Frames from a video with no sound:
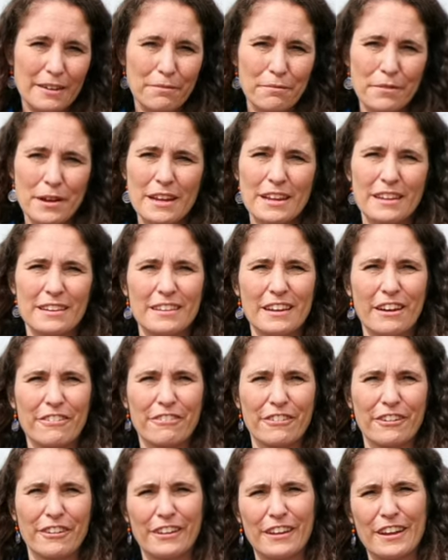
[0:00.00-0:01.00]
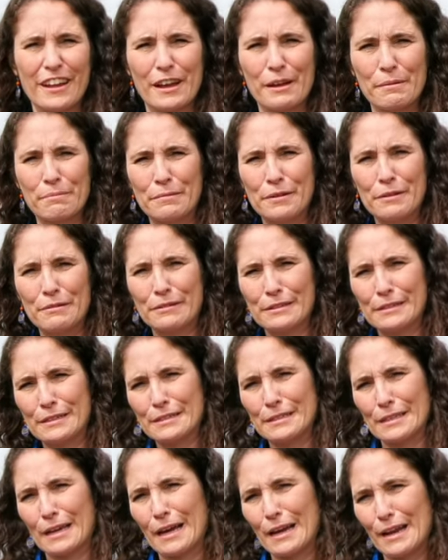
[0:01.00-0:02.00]
and we can definitely help you in
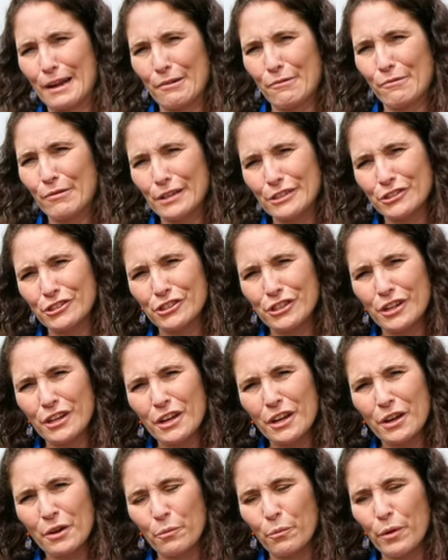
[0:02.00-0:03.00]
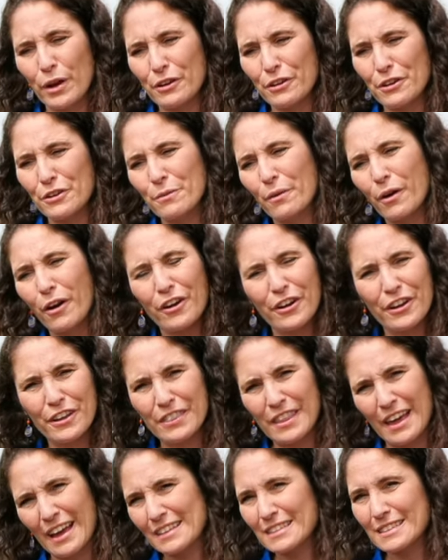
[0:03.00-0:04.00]
deciding where you are
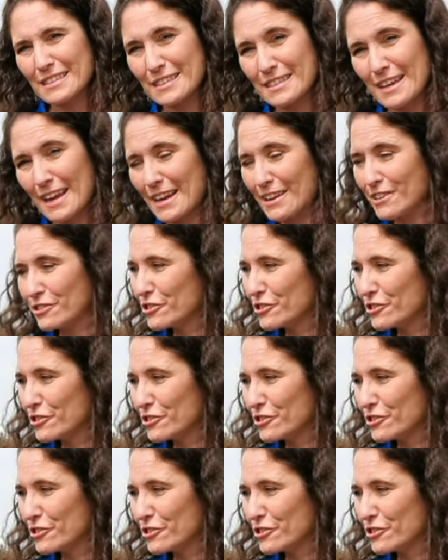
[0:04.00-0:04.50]
in that stage.